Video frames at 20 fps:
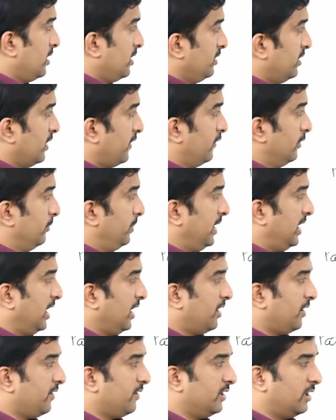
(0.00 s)
there will be
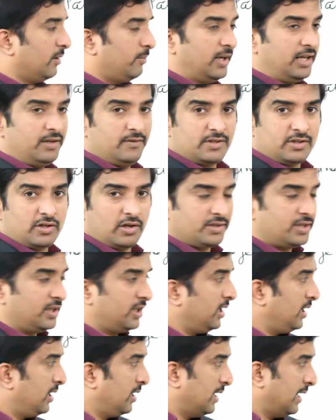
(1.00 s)
decrease in the blood
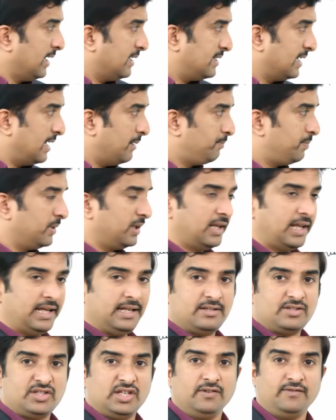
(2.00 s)
viscosity, example
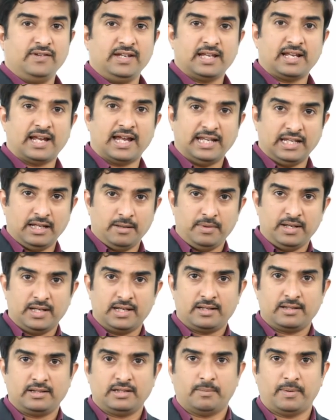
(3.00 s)
like severe
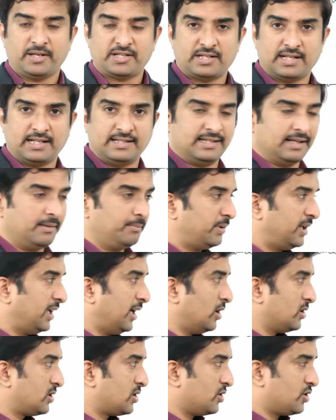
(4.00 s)
anemia, the best example I
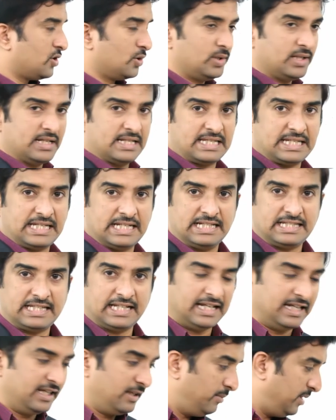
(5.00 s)
also told in sickle
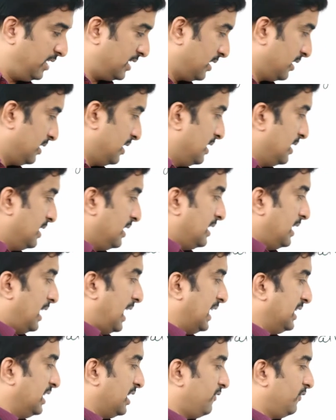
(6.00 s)
cell anemia,
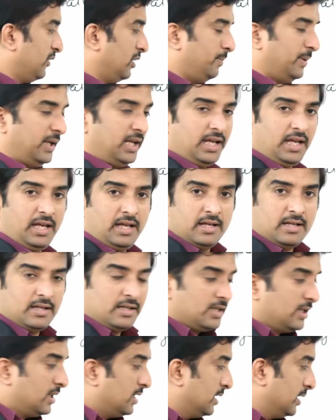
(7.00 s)
and there will be
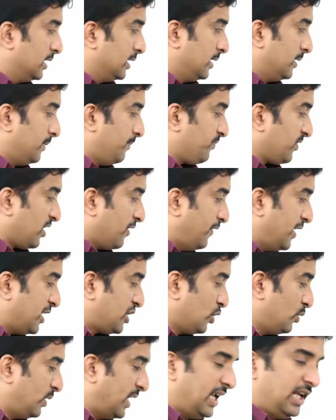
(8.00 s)
um,
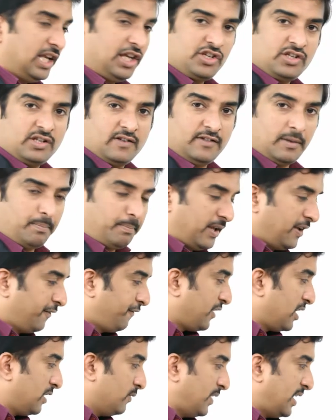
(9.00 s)
vasodilation of the
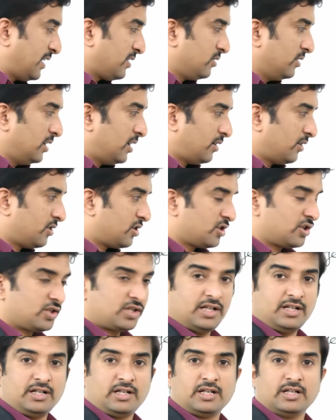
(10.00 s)
peripheral vascular
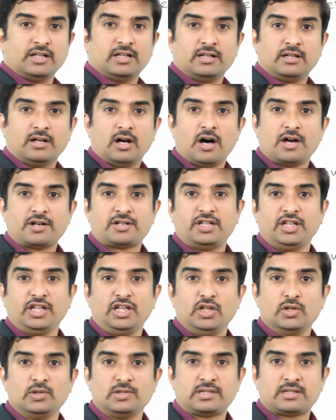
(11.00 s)
resistant uh,
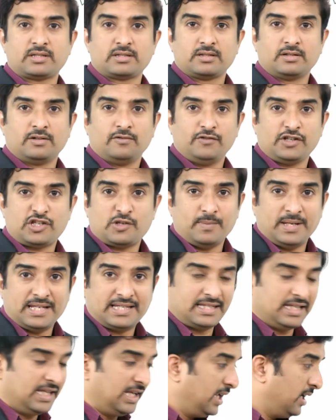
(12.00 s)
arterioles, which may
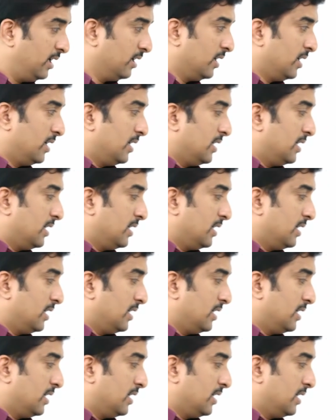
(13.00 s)
see